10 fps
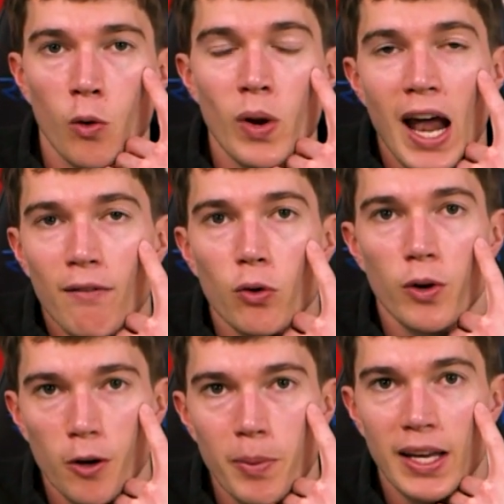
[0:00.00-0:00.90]
We'd have a
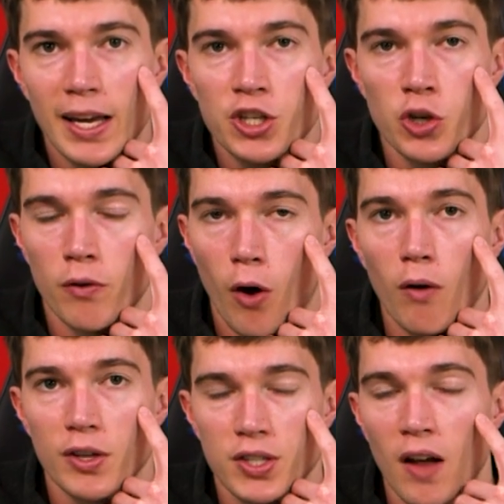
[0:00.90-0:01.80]
real big issue if
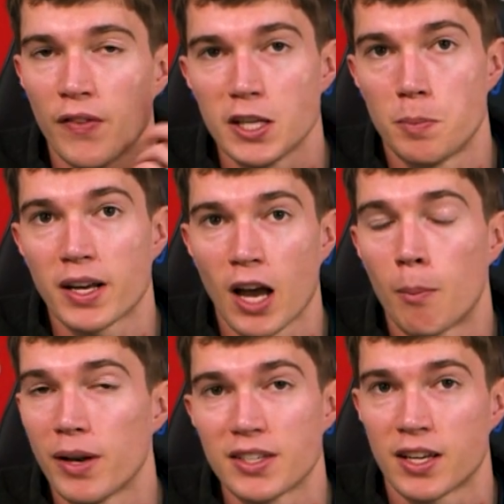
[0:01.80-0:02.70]
all of a sudden these big
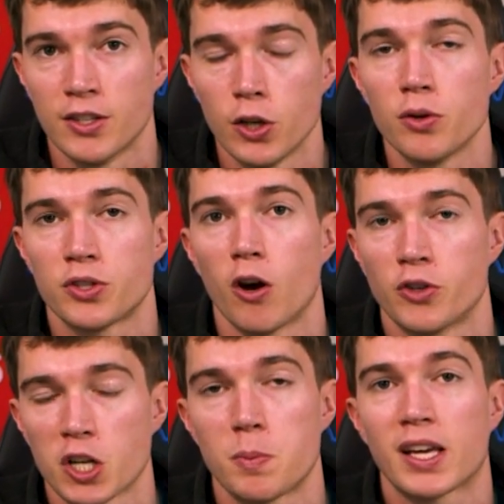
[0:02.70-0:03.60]
companies can do so
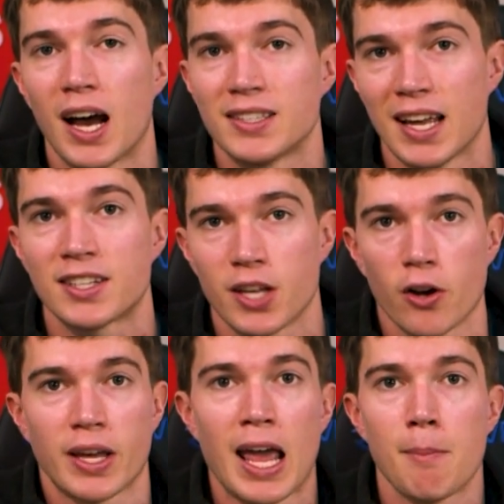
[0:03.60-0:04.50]
just because it's
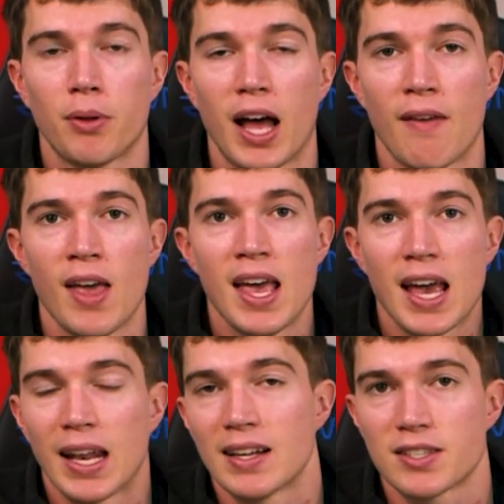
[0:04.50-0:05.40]
their gameplay
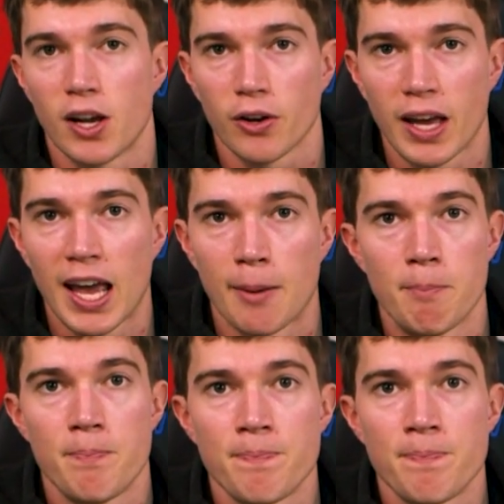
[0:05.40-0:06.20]
and it's their game.